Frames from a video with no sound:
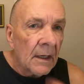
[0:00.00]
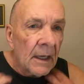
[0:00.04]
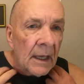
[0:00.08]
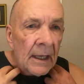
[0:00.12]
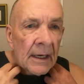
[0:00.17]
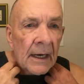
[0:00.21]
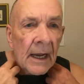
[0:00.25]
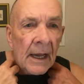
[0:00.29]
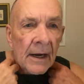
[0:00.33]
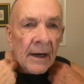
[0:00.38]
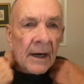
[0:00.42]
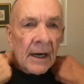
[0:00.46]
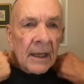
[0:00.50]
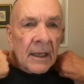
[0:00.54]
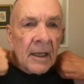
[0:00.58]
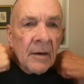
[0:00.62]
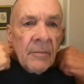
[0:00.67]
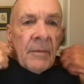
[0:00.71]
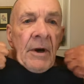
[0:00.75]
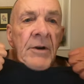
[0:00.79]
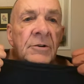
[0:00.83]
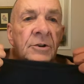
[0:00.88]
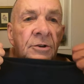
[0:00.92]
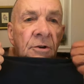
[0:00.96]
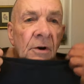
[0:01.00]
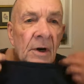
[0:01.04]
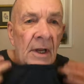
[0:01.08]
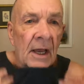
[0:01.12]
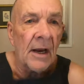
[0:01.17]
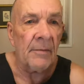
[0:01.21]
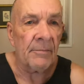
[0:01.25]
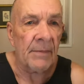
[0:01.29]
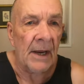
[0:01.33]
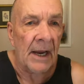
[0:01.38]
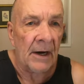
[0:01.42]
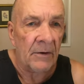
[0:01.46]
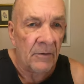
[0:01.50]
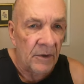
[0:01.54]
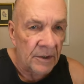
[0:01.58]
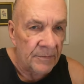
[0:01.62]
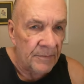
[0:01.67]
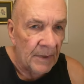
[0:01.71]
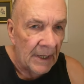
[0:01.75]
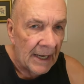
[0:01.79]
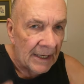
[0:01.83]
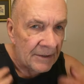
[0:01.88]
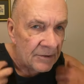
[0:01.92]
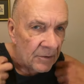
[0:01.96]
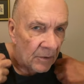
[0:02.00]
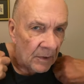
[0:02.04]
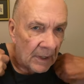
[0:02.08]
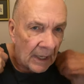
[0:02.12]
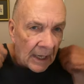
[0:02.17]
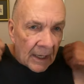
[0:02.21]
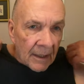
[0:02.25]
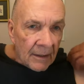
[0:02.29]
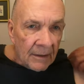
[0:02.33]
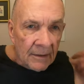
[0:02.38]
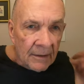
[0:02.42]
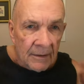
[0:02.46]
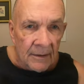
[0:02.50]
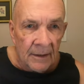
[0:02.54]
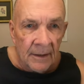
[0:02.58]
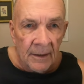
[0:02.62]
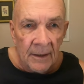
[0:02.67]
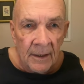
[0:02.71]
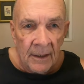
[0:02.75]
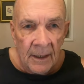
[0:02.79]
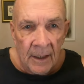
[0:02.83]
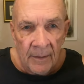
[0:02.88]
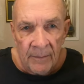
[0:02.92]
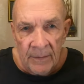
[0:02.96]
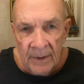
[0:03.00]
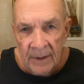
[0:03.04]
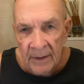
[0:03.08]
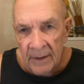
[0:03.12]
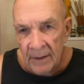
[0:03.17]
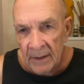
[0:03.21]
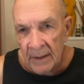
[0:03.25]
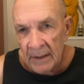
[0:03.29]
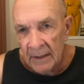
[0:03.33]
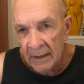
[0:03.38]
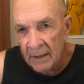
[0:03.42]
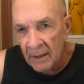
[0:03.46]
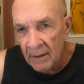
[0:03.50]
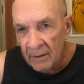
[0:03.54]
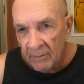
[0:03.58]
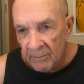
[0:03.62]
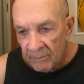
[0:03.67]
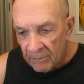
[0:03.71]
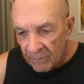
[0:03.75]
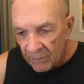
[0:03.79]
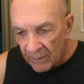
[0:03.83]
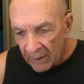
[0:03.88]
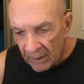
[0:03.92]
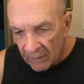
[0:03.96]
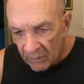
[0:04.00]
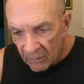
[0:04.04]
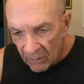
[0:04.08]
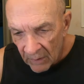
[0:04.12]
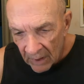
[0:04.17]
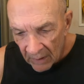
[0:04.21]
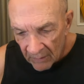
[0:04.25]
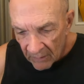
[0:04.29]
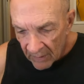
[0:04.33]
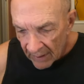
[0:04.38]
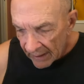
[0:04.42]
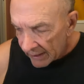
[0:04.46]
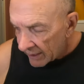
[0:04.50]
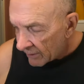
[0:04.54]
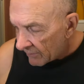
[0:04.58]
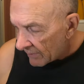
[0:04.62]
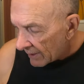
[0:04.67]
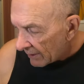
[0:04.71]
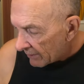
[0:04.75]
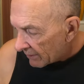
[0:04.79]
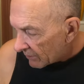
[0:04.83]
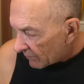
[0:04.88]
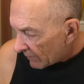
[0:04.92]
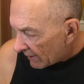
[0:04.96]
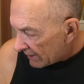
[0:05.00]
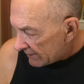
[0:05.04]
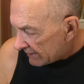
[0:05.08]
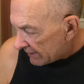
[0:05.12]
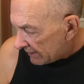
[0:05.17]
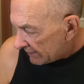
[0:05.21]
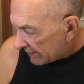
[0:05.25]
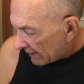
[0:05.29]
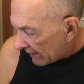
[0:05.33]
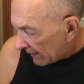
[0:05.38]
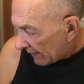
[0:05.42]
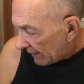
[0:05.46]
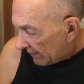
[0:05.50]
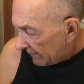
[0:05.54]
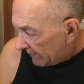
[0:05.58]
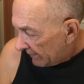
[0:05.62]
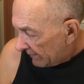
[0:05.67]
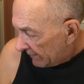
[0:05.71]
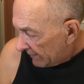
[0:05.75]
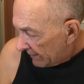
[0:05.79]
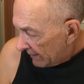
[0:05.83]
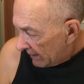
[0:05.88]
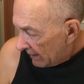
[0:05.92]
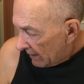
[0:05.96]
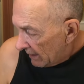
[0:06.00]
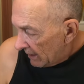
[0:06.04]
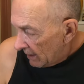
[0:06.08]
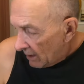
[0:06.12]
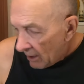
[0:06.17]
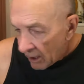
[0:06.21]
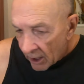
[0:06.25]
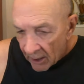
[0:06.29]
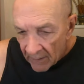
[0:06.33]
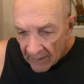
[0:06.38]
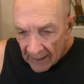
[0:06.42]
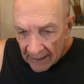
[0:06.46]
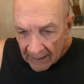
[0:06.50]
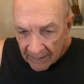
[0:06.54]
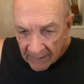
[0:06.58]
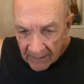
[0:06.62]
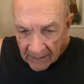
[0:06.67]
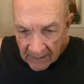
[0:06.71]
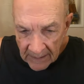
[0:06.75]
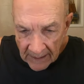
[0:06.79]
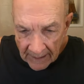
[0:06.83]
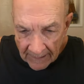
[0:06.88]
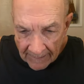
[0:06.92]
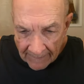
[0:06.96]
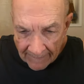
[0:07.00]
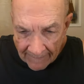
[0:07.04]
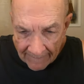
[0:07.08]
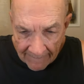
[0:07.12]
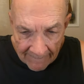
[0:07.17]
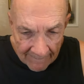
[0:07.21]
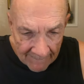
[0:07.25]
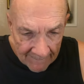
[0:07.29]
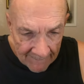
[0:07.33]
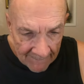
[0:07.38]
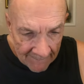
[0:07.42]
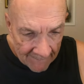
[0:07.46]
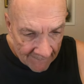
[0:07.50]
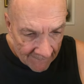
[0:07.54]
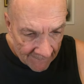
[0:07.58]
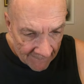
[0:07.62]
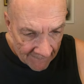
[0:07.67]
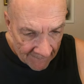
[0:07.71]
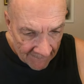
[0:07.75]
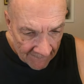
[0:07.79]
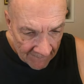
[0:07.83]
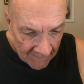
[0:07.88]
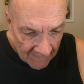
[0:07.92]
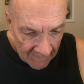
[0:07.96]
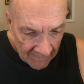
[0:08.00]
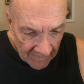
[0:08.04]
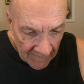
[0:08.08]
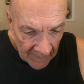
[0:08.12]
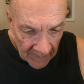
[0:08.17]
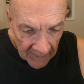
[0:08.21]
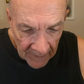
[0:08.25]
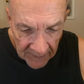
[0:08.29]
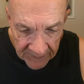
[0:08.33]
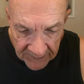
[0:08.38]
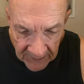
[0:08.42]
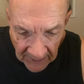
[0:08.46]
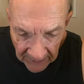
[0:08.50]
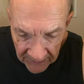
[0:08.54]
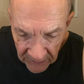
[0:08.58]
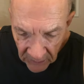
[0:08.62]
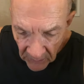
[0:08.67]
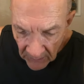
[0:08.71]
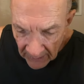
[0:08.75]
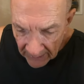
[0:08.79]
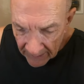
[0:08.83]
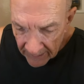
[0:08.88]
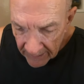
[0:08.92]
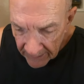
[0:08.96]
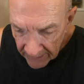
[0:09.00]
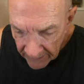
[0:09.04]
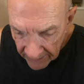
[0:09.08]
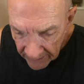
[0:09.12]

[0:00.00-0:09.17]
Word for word: And how did I get my shirt on backwards? But that's okay. I've been pretty running around crazy today. All right, uh, let's get to it.